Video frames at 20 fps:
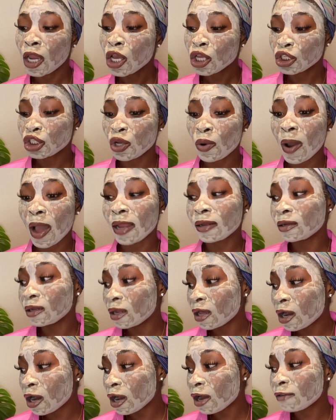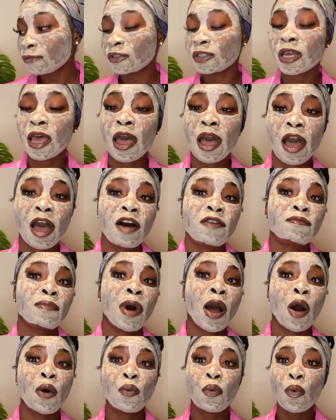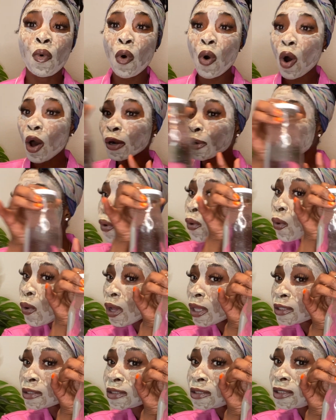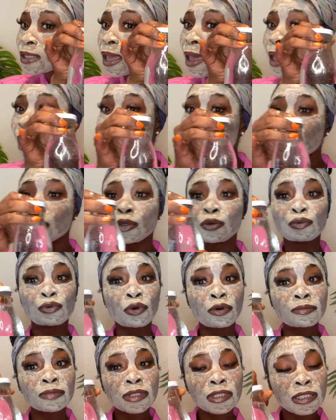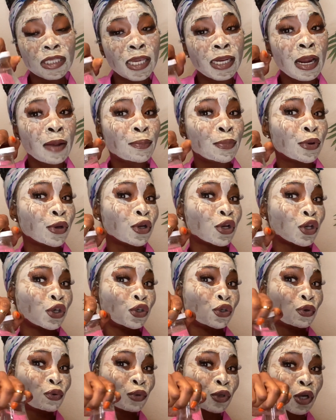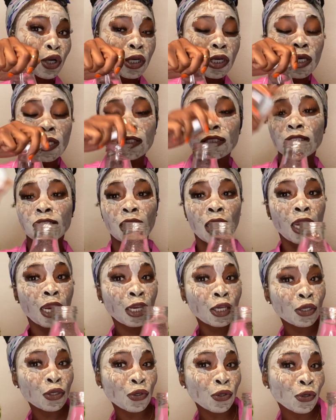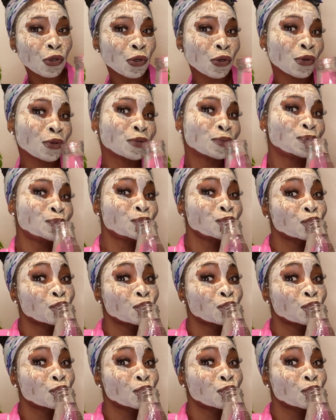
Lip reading: So I love to have my water on deck. You know what I'm saying? I put it in a cute little container.